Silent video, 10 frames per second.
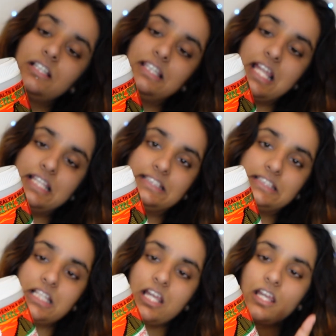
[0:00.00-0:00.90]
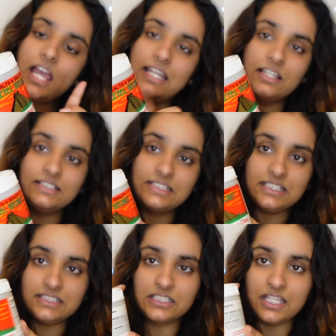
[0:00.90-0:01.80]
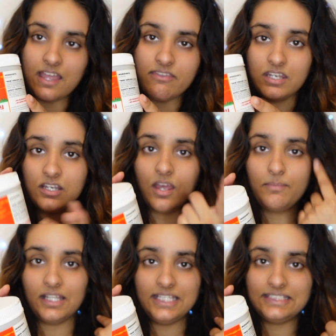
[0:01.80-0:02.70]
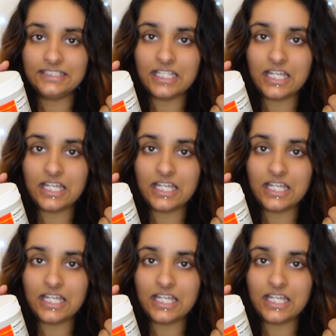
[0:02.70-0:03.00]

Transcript: let's analyse it and then apply it,